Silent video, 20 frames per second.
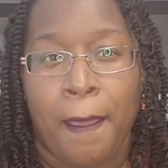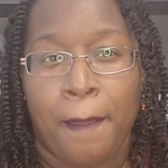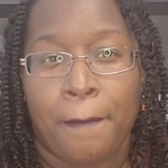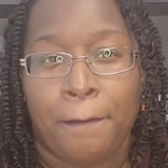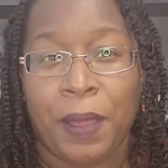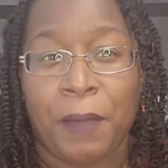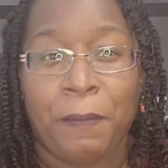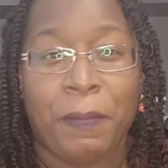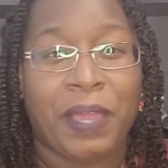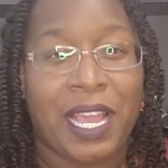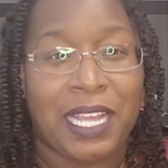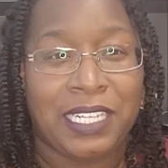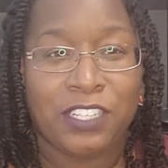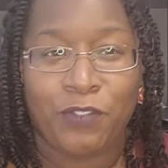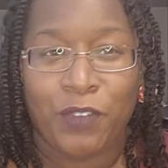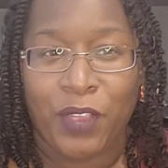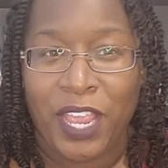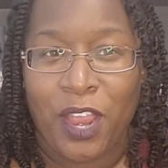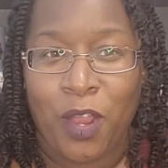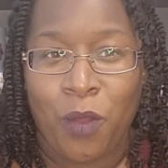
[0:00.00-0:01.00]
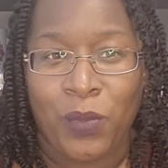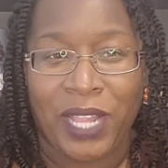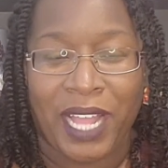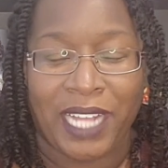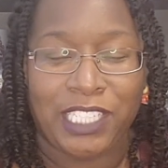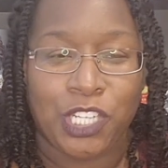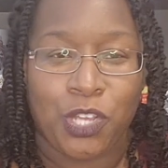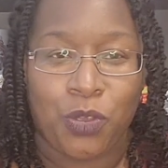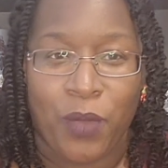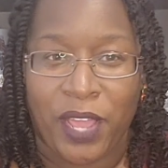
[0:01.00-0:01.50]
But because over here we like
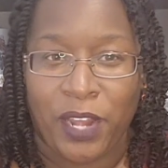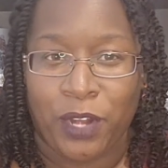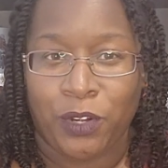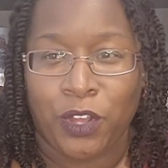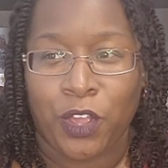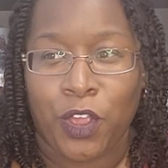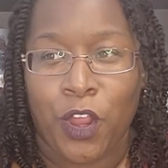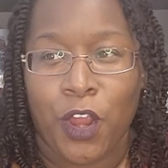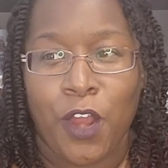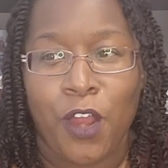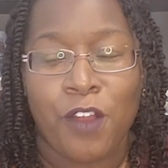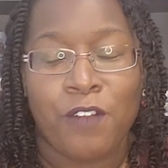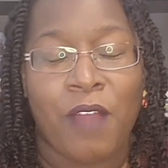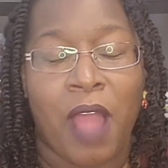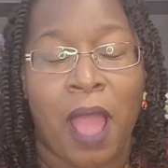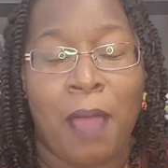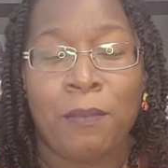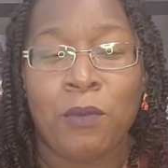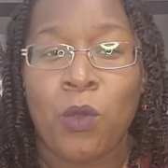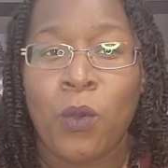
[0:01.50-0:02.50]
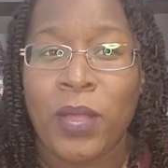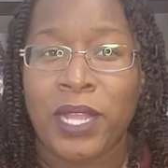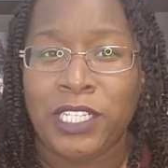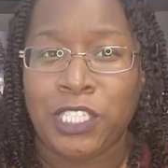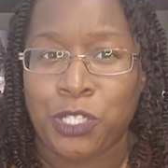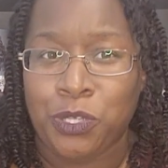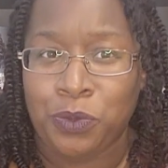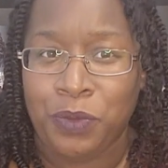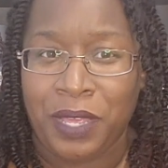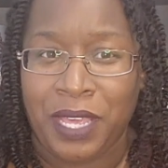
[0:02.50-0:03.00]
to grade on a curve, I'm going
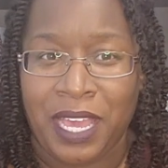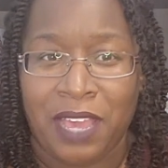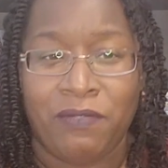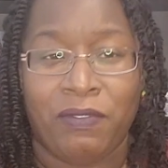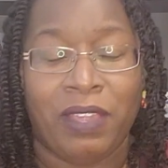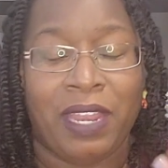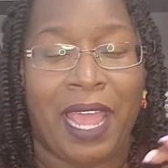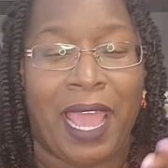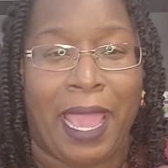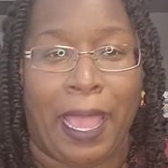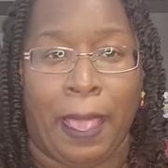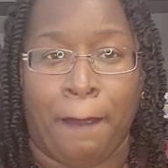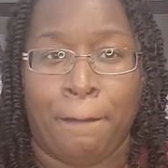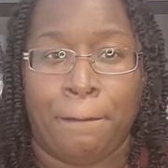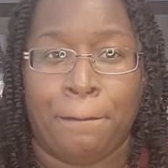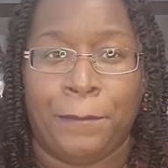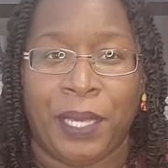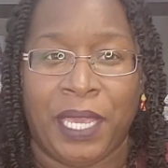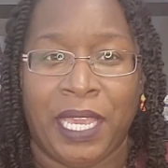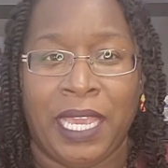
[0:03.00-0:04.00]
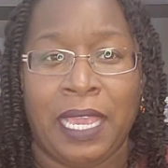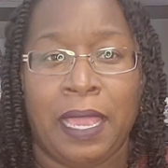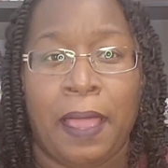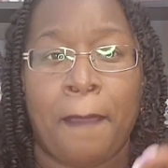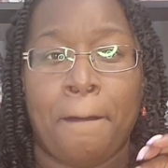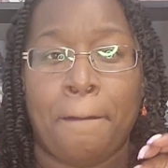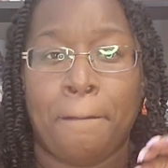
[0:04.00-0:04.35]
to give it a B-.